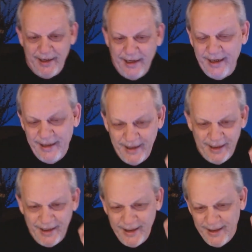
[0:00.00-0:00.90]

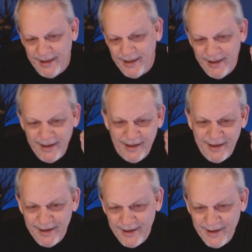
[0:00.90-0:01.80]

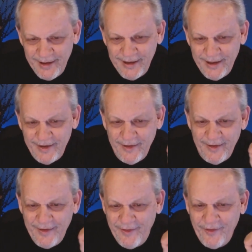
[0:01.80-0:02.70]

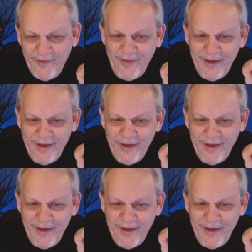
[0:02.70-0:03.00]
(silence)